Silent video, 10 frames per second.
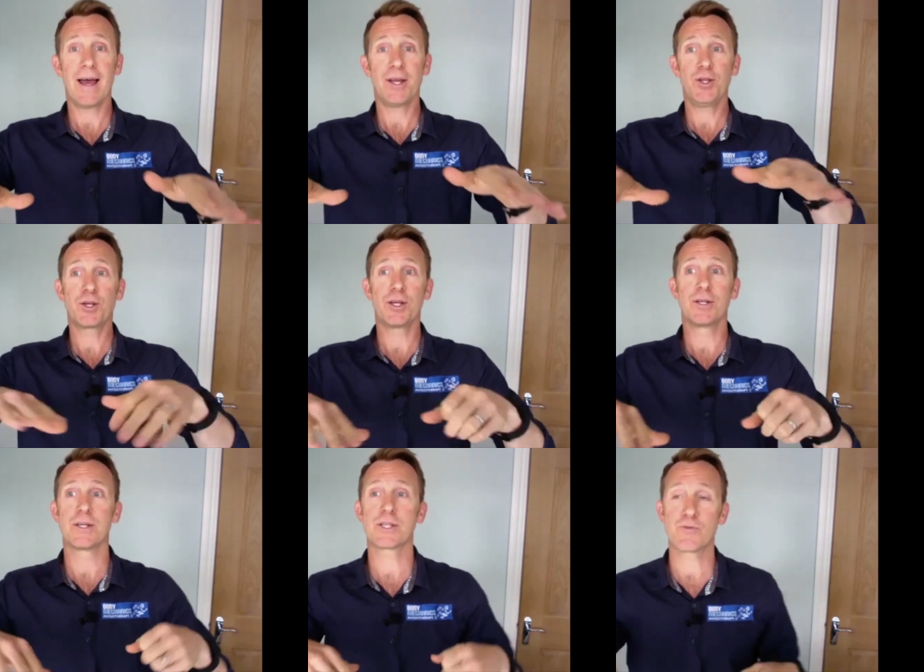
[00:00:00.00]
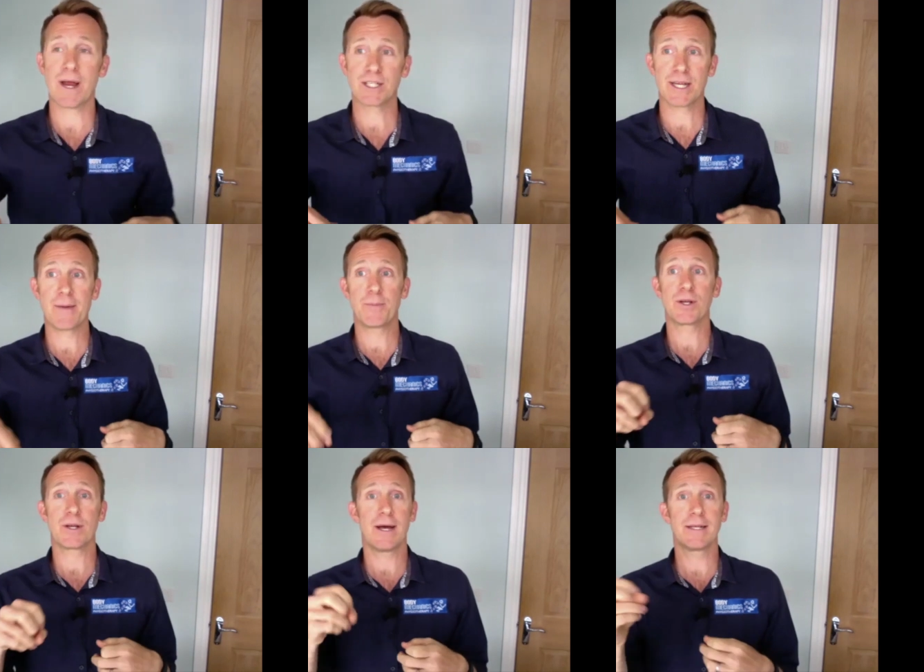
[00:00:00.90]
You can stretch the hip.
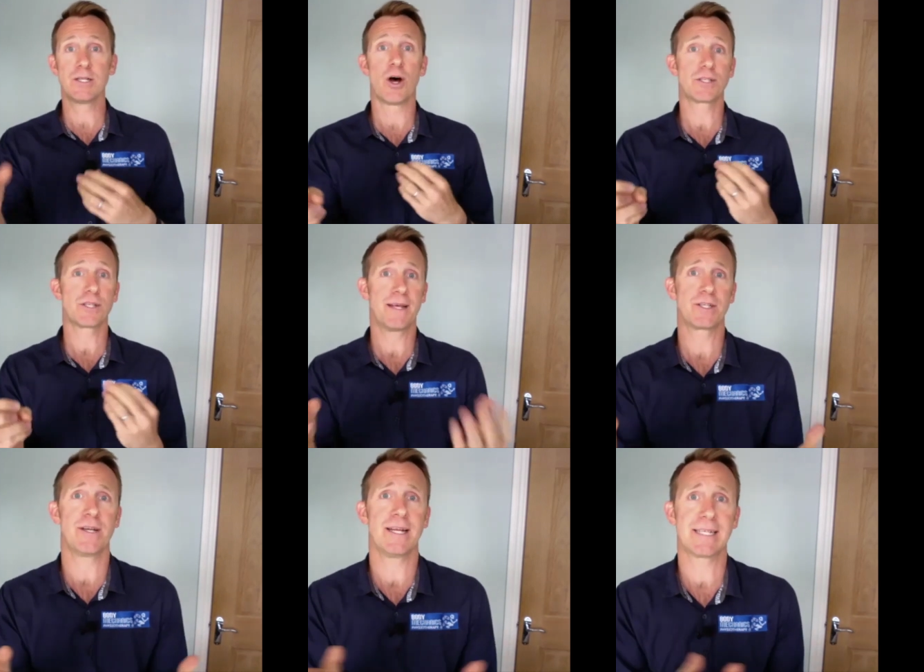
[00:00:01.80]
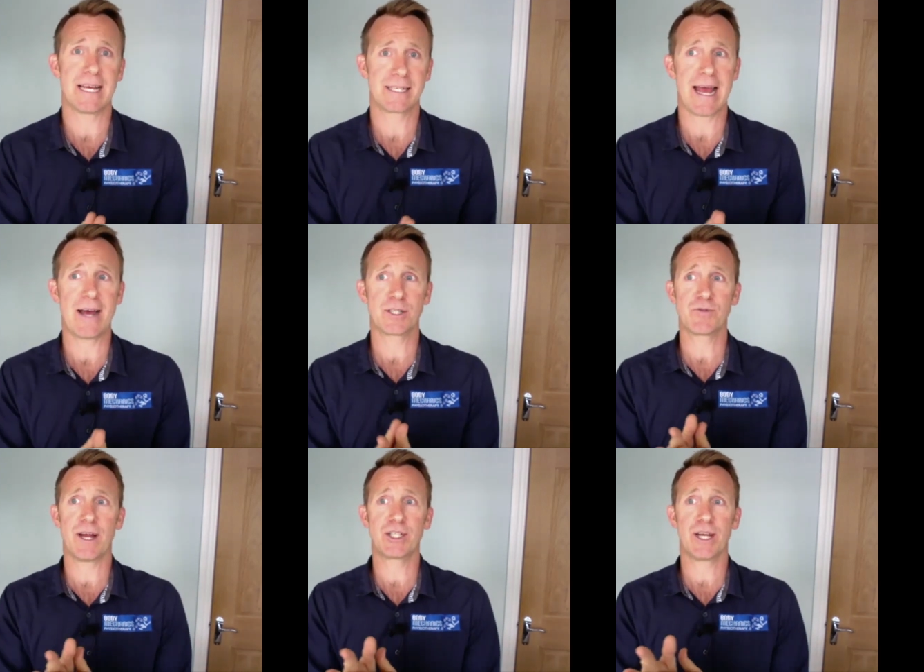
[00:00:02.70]
There's lots of things on the internet as to how to
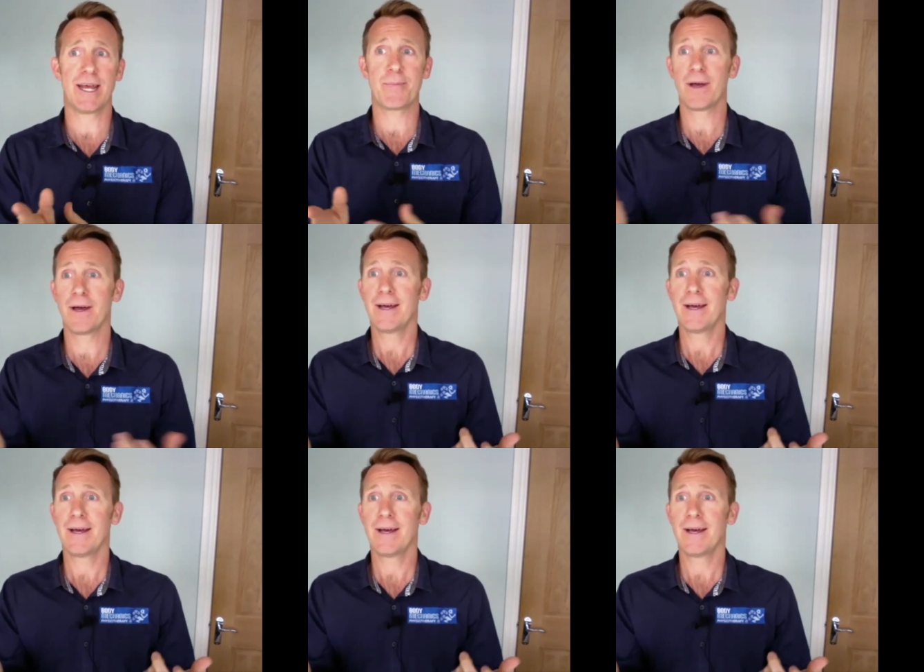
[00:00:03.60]
stretch your hip.